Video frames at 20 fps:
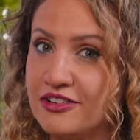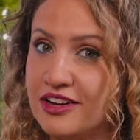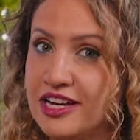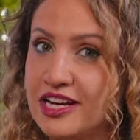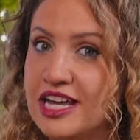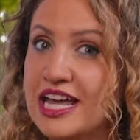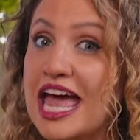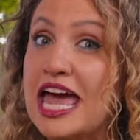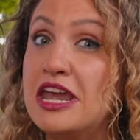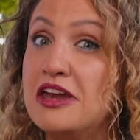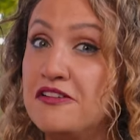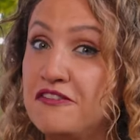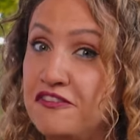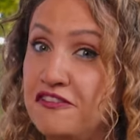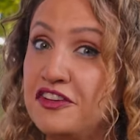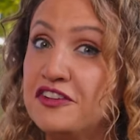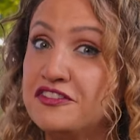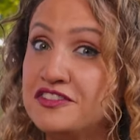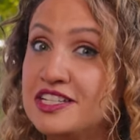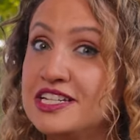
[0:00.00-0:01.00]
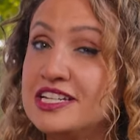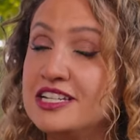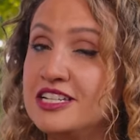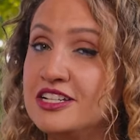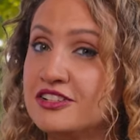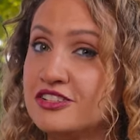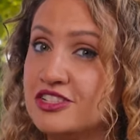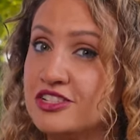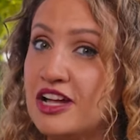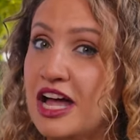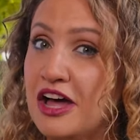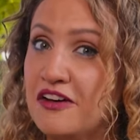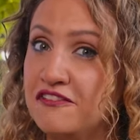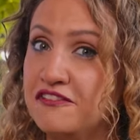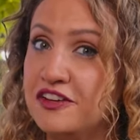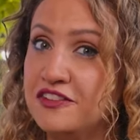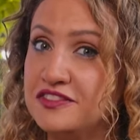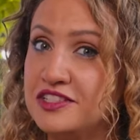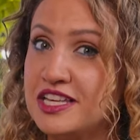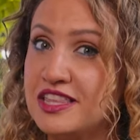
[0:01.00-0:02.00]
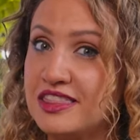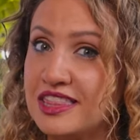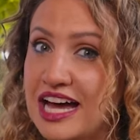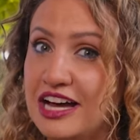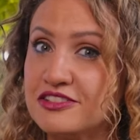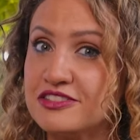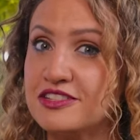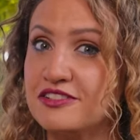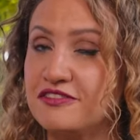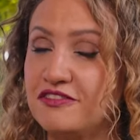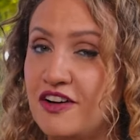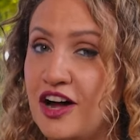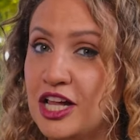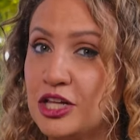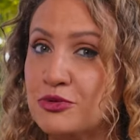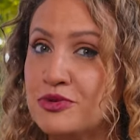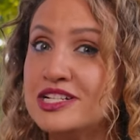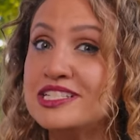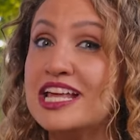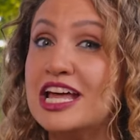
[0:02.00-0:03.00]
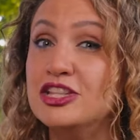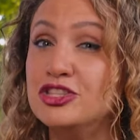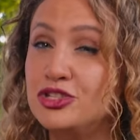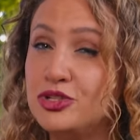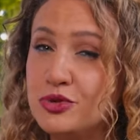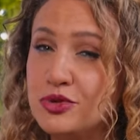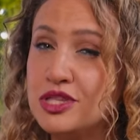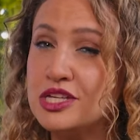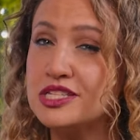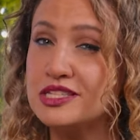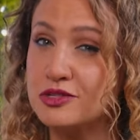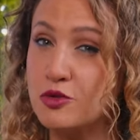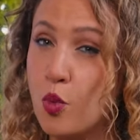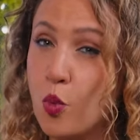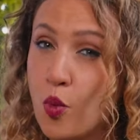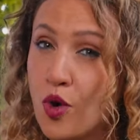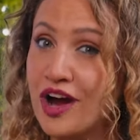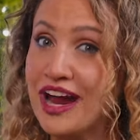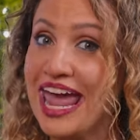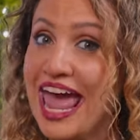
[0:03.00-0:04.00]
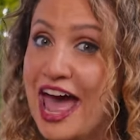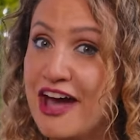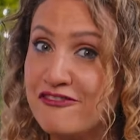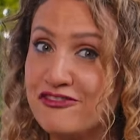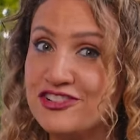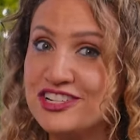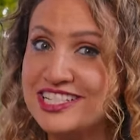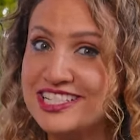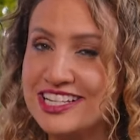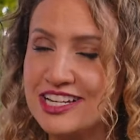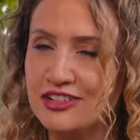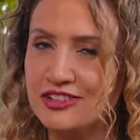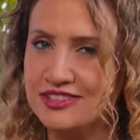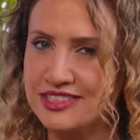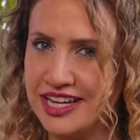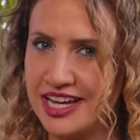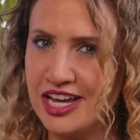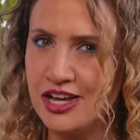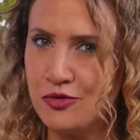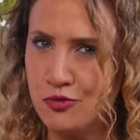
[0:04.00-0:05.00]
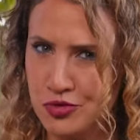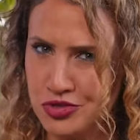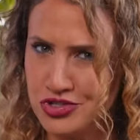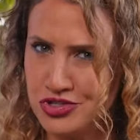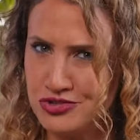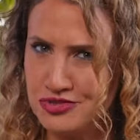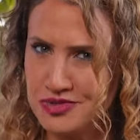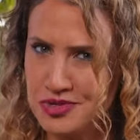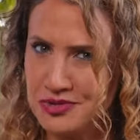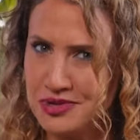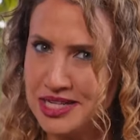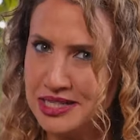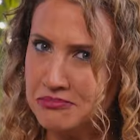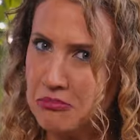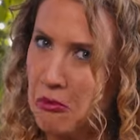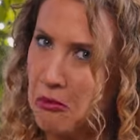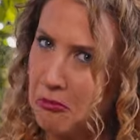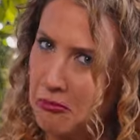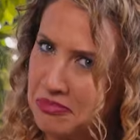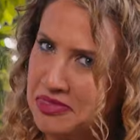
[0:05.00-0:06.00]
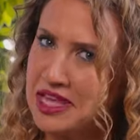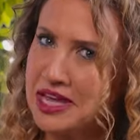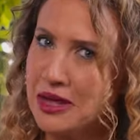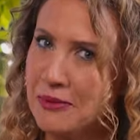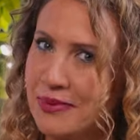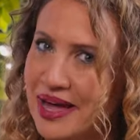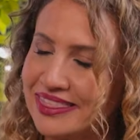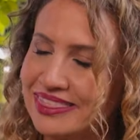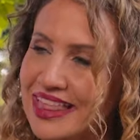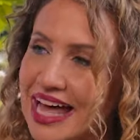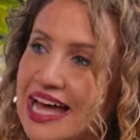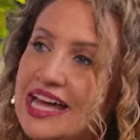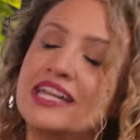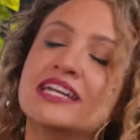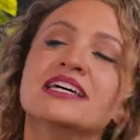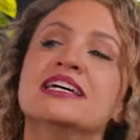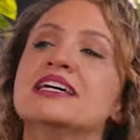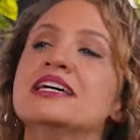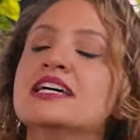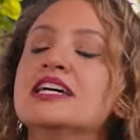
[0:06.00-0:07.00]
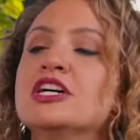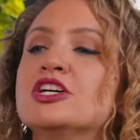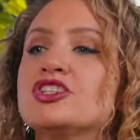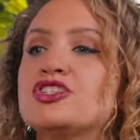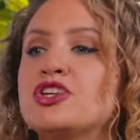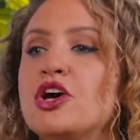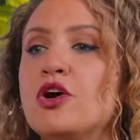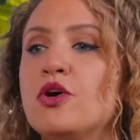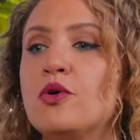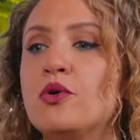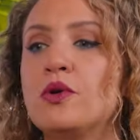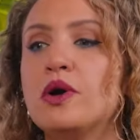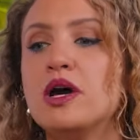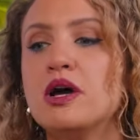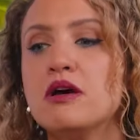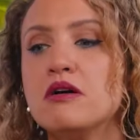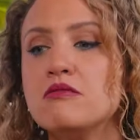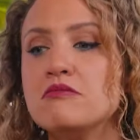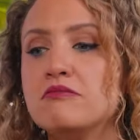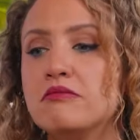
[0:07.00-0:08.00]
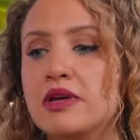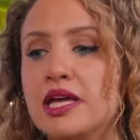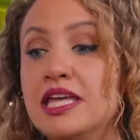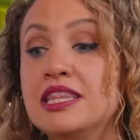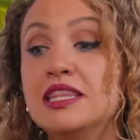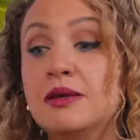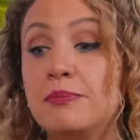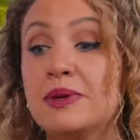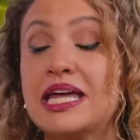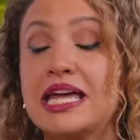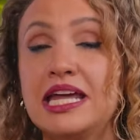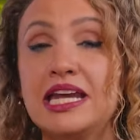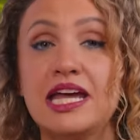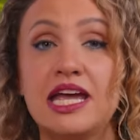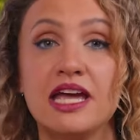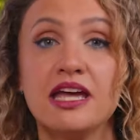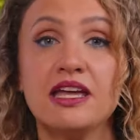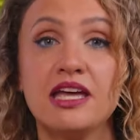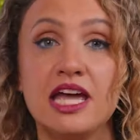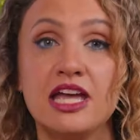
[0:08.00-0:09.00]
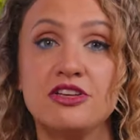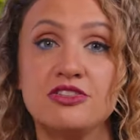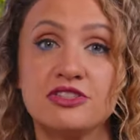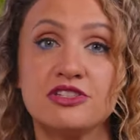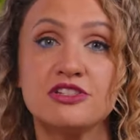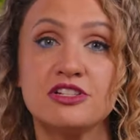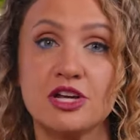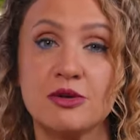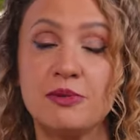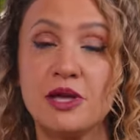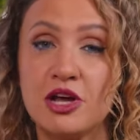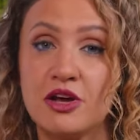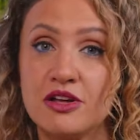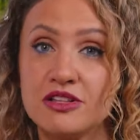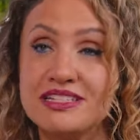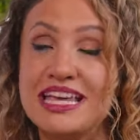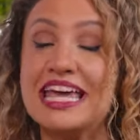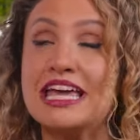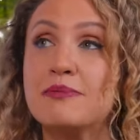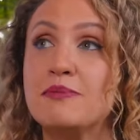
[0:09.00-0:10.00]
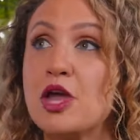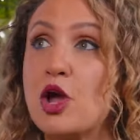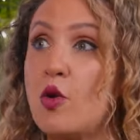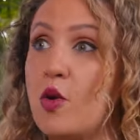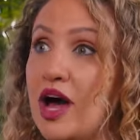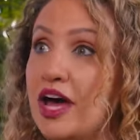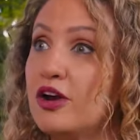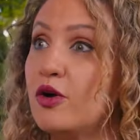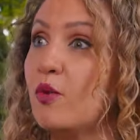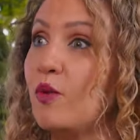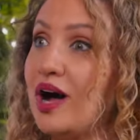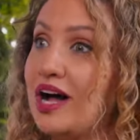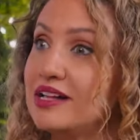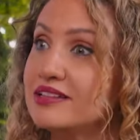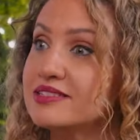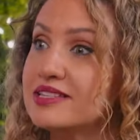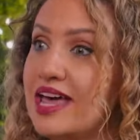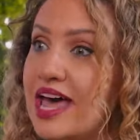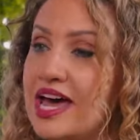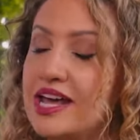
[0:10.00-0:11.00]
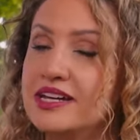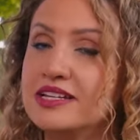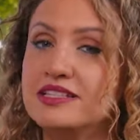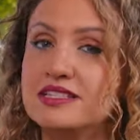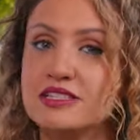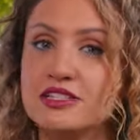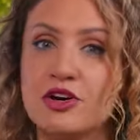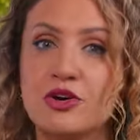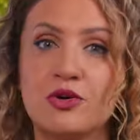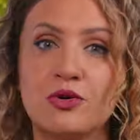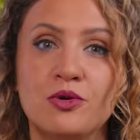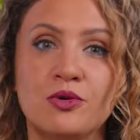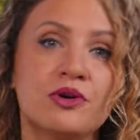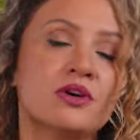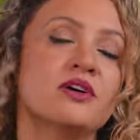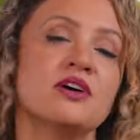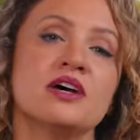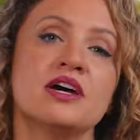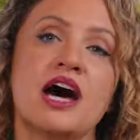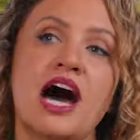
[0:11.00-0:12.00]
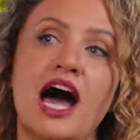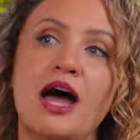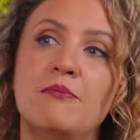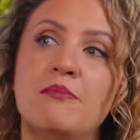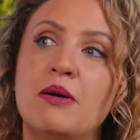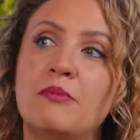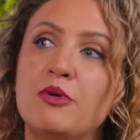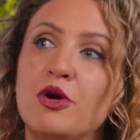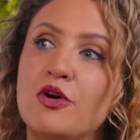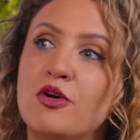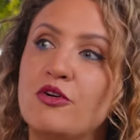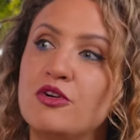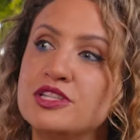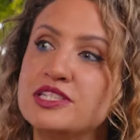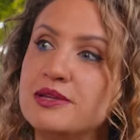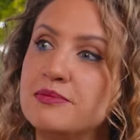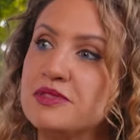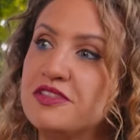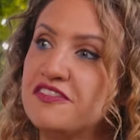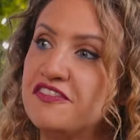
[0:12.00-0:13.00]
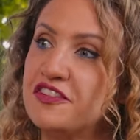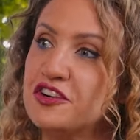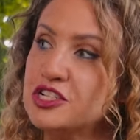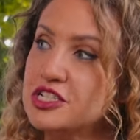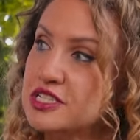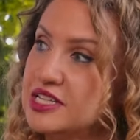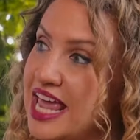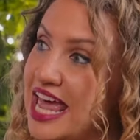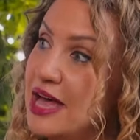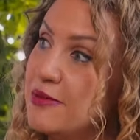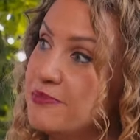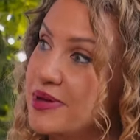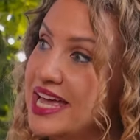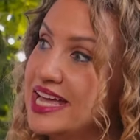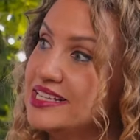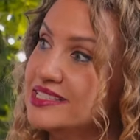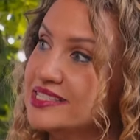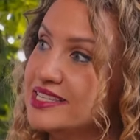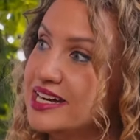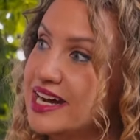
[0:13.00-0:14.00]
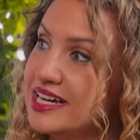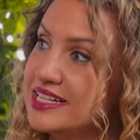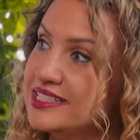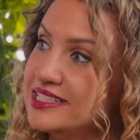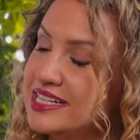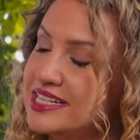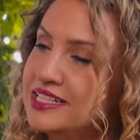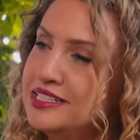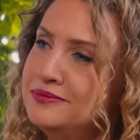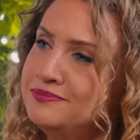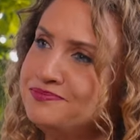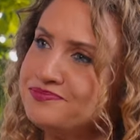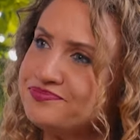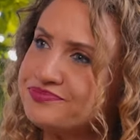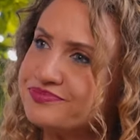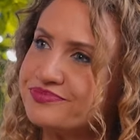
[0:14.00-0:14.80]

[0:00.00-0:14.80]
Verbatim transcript: creating, and in 15 years you'll have 50,000 followers and do this work every single day, would you do it? Think about that. So in the beginning, it used to take me take me quite a while to edit. So I remember some of the first campaigns that I did.